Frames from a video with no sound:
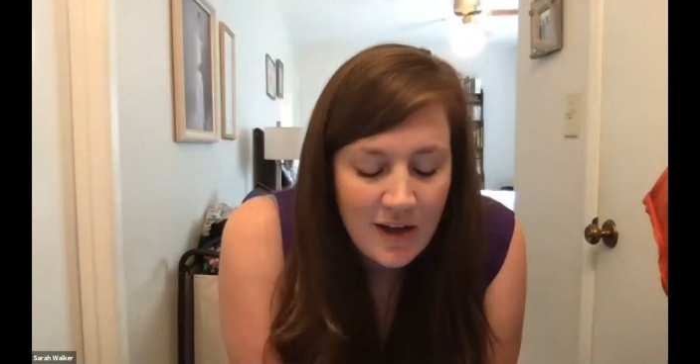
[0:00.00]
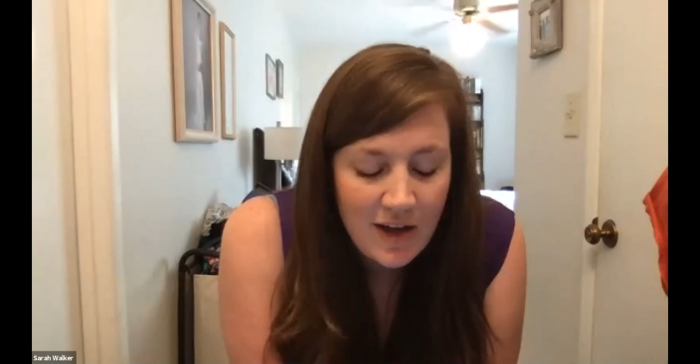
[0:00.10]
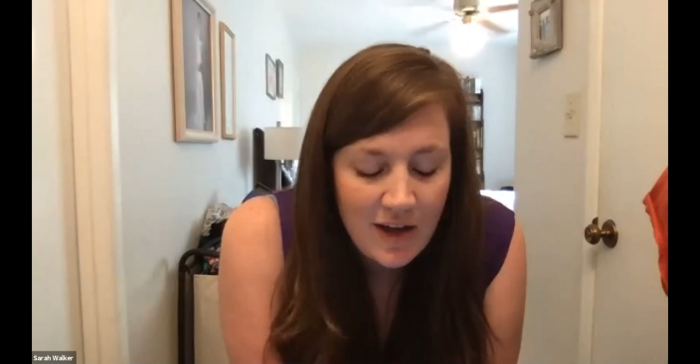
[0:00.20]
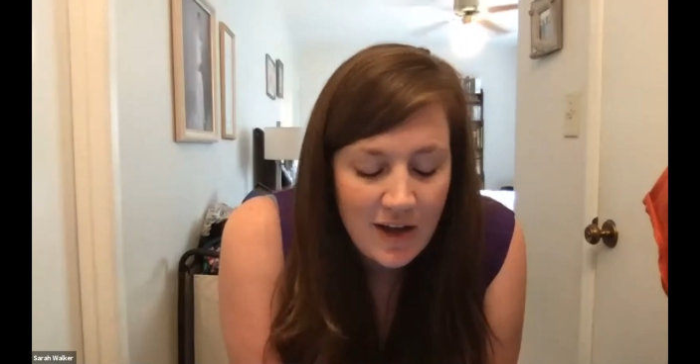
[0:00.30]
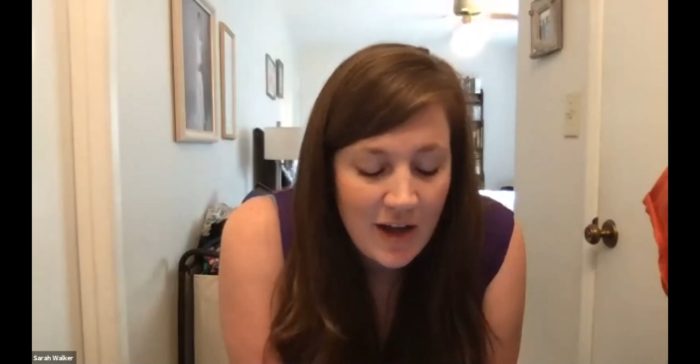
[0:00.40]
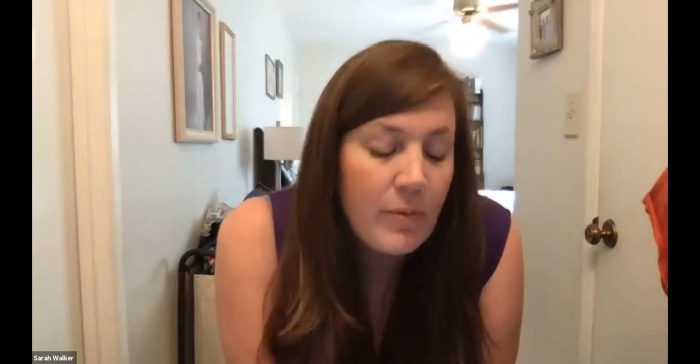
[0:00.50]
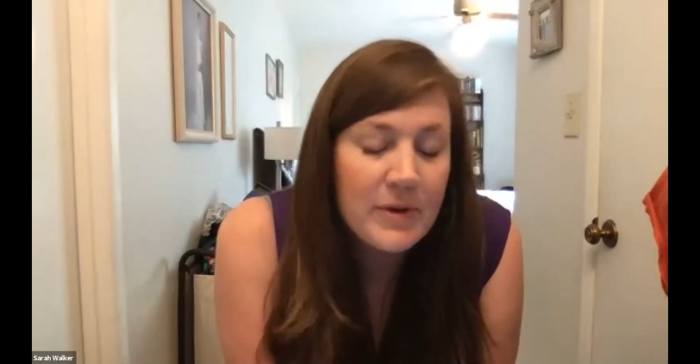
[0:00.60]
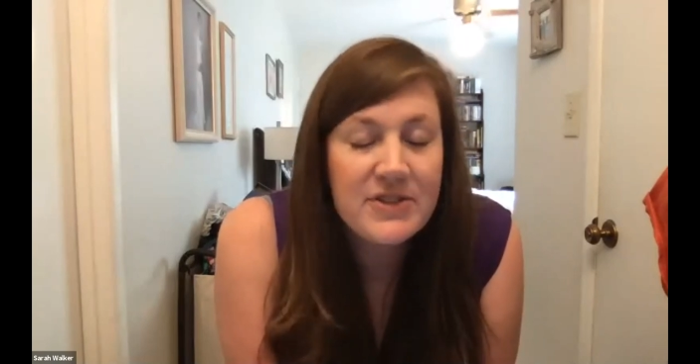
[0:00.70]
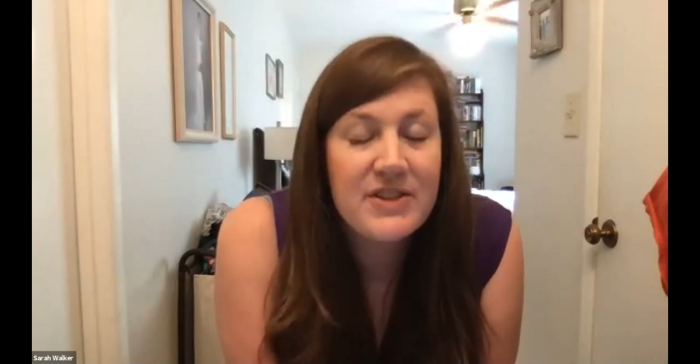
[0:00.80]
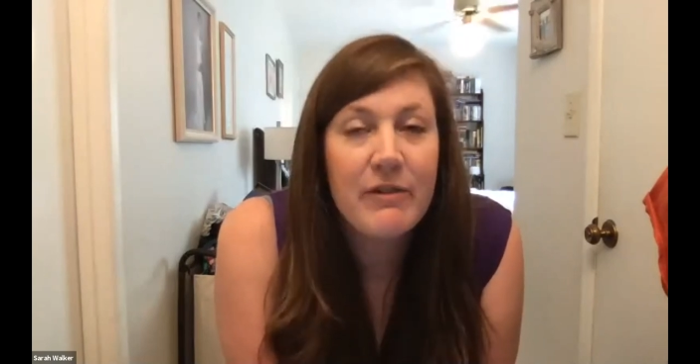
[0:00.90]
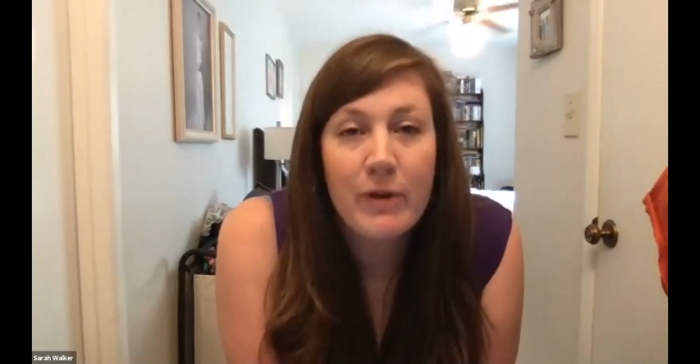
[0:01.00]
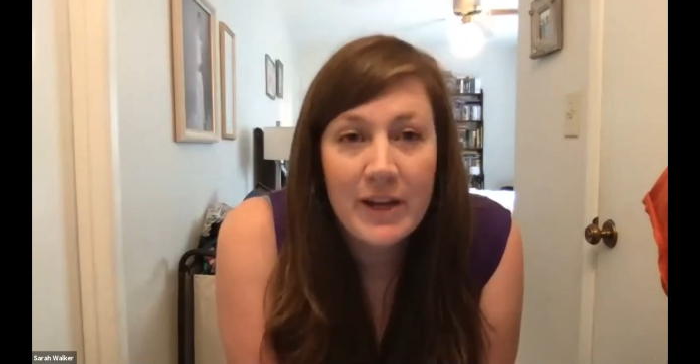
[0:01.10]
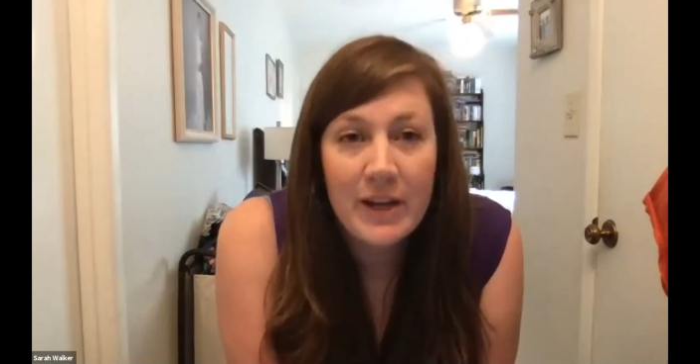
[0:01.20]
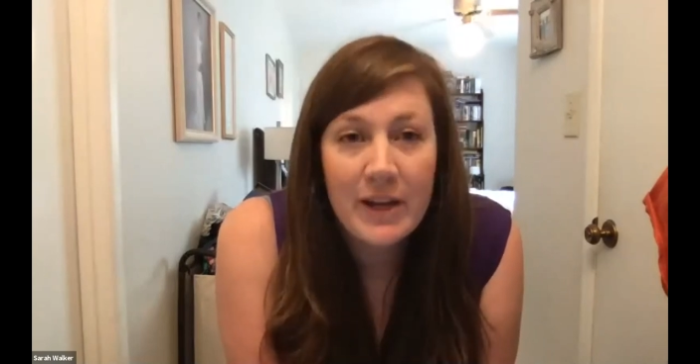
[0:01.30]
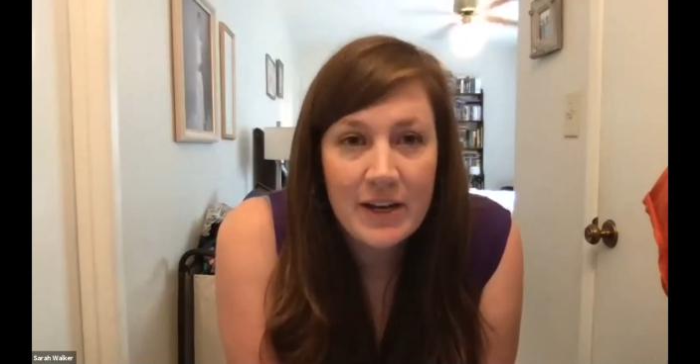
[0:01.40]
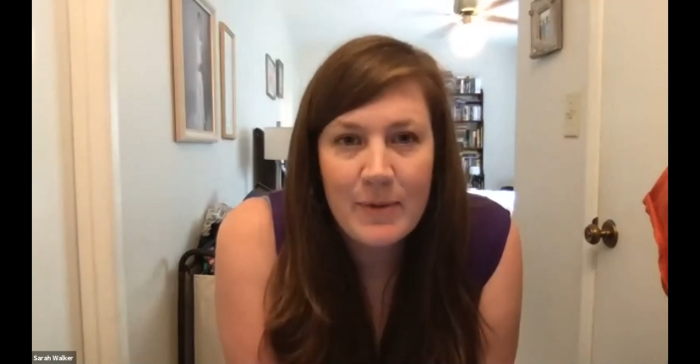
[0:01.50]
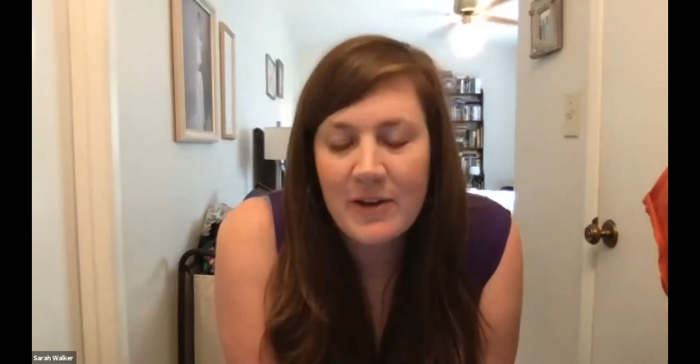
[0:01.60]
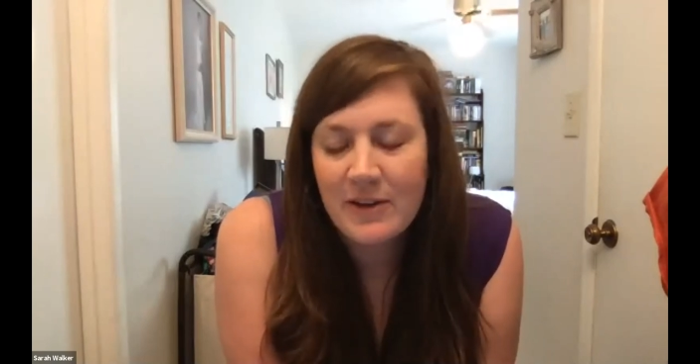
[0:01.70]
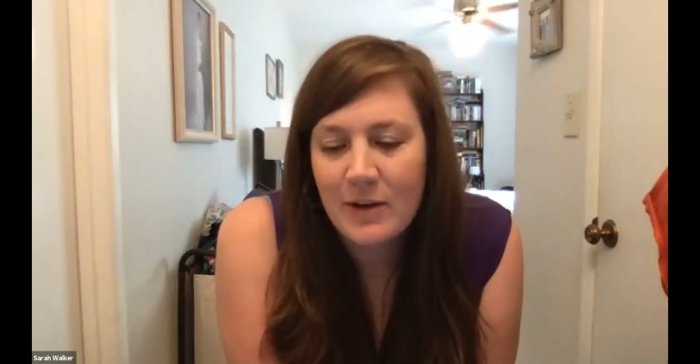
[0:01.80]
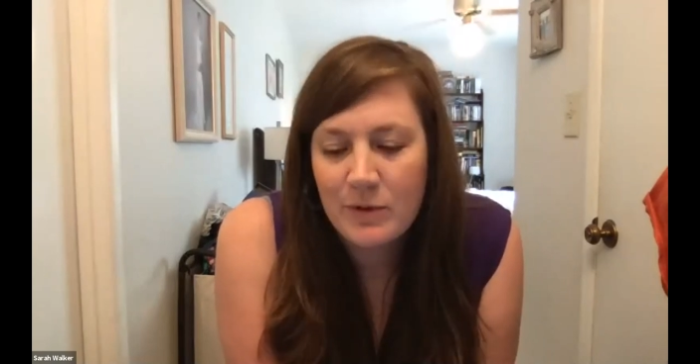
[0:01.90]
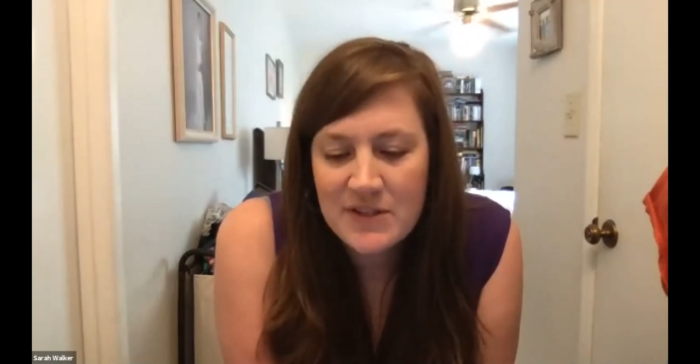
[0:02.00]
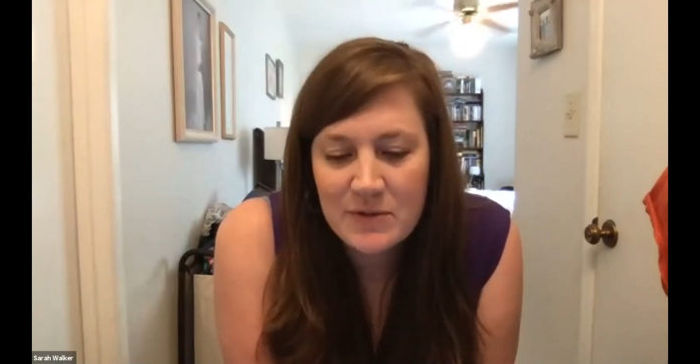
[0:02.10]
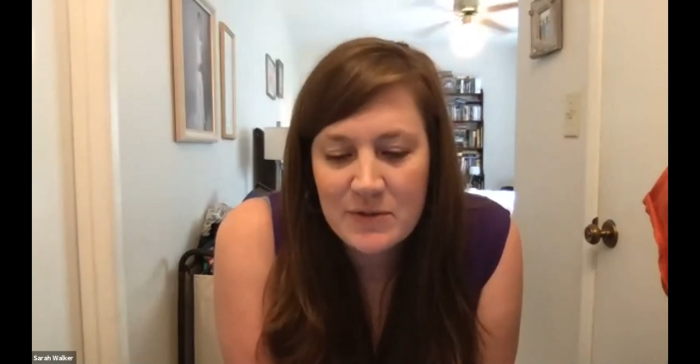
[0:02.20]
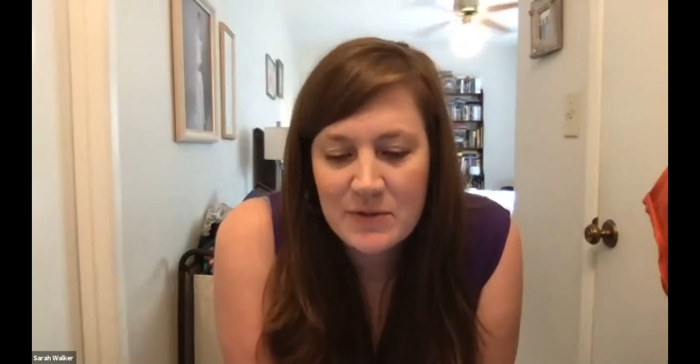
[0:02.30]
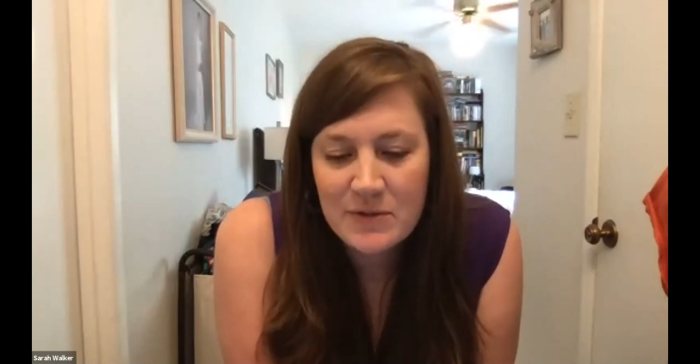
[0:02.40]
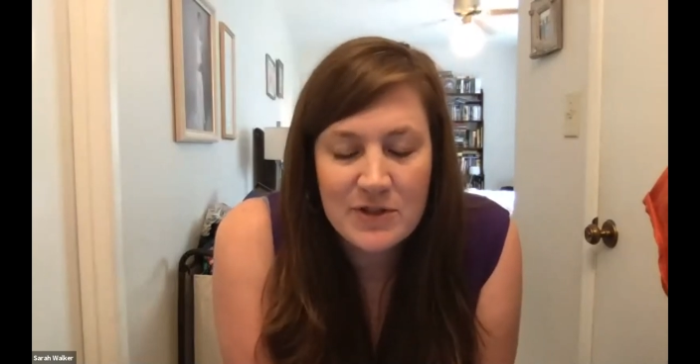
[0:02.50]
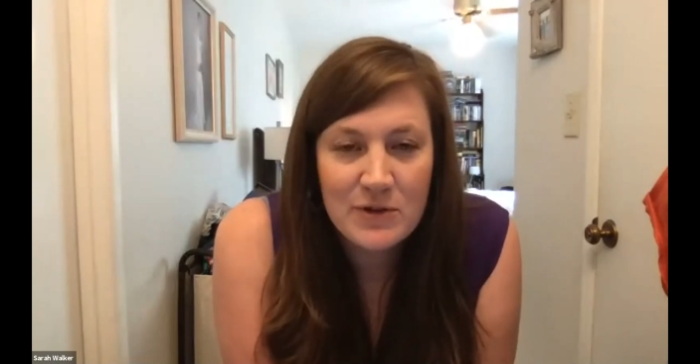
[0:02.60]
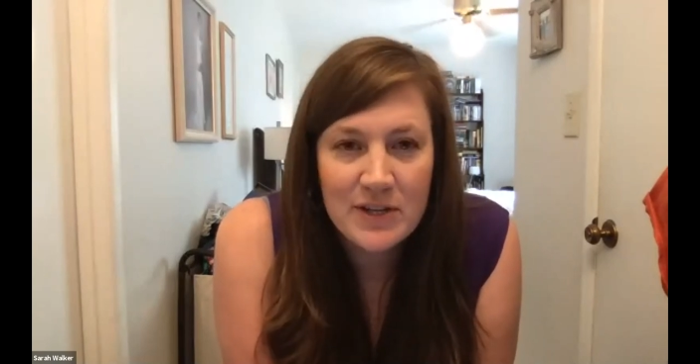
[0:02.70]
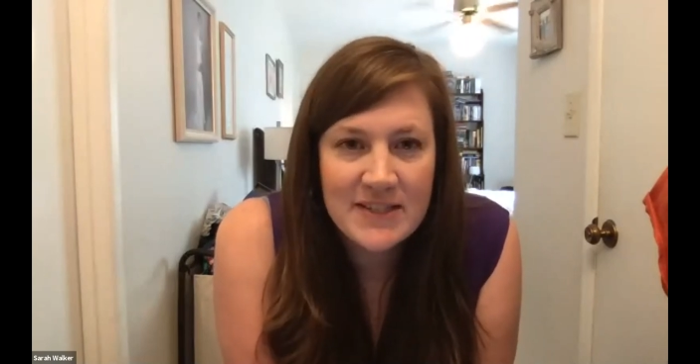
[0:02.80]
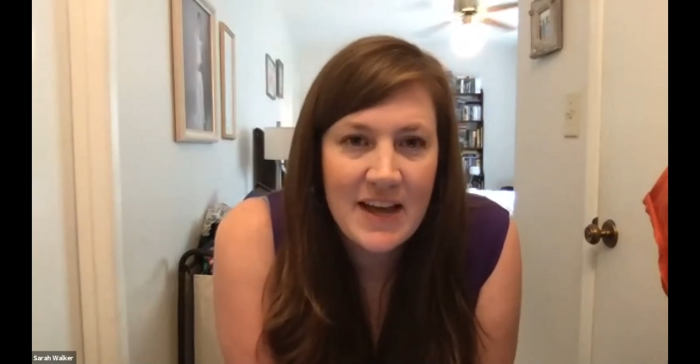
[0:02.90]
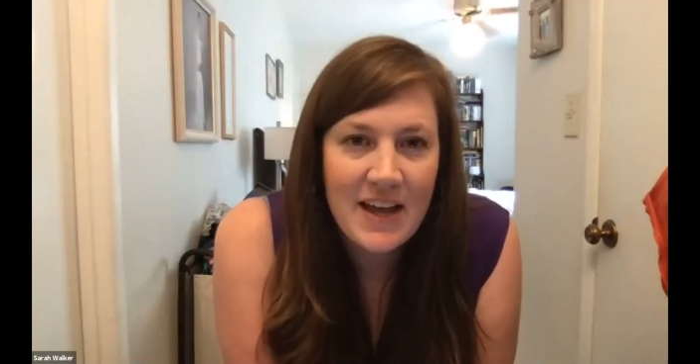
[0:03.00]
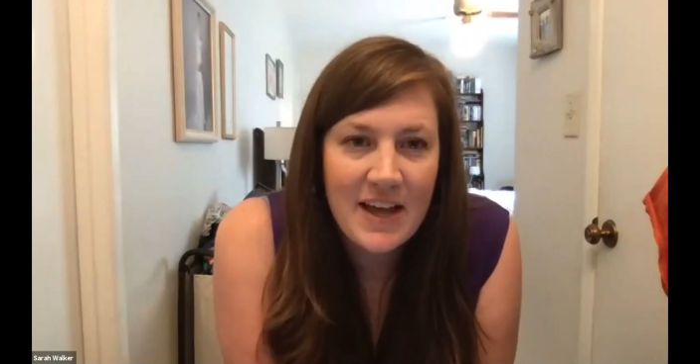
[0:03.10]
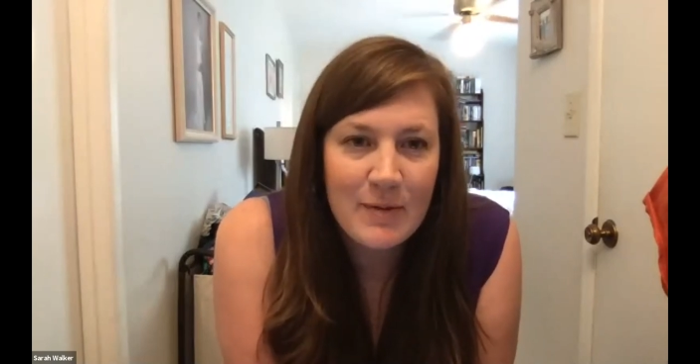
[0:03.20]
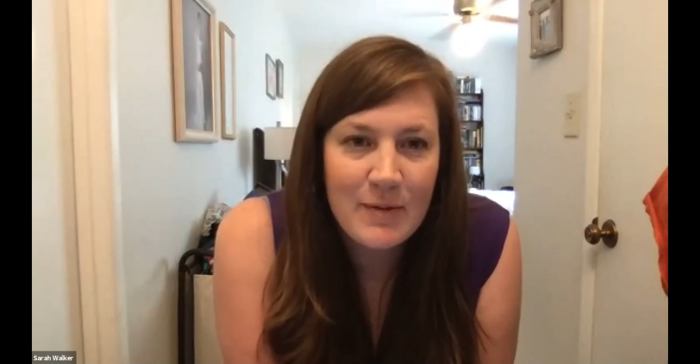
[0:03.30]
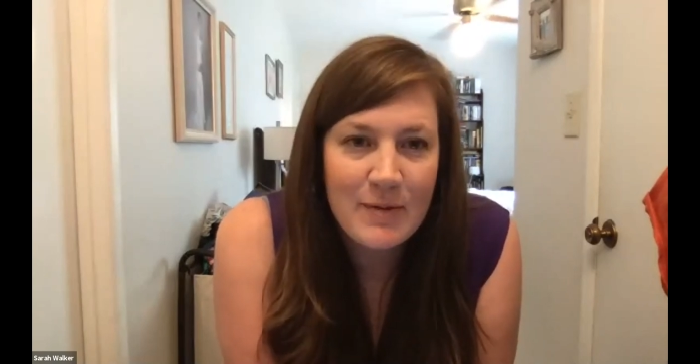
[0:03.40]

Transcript: I had a whole bunch of stuff written about, like, well, this is what the stories say,